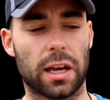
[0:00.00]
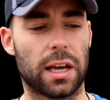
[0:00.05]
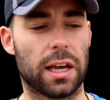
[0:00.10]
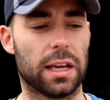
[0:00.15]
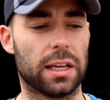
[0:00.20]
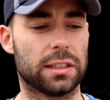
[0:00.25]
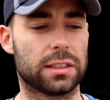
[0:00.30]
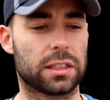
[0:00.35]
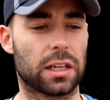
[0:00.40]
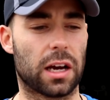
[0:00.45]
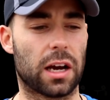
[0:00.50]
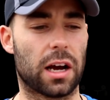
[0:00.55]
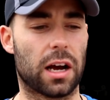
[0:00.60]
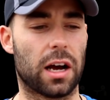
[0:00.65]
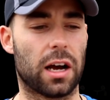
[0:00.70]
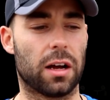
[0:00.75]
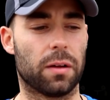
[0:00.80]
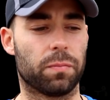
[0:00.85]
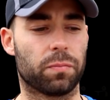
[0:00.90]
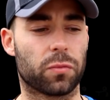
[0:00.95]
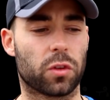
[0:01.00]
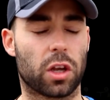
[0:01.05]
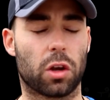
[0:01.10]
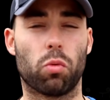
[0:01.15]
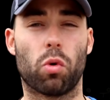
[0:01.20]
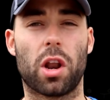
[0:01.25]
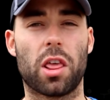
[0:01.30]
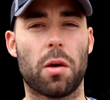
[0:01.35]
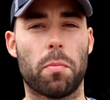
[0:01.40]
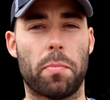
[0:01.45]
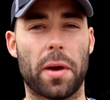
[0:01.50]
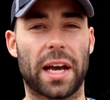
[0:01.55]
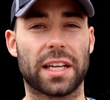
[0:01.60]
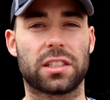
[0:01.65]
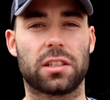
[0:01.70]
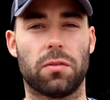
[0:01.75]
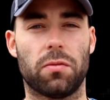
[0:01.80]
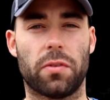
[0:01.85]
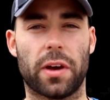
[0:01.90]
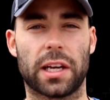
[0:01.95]
is like one of the
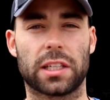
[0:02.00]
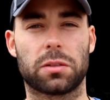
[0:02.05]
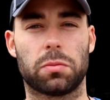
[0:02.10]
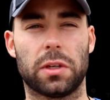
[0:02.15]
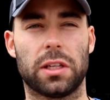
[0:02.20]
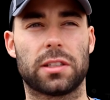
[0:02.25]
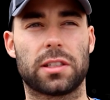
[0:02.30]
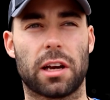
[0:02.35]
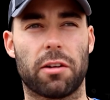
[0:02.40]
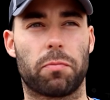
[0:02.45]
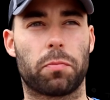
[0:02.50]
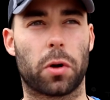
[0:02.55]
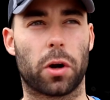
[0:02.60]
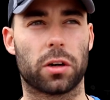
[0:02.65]
best investments I've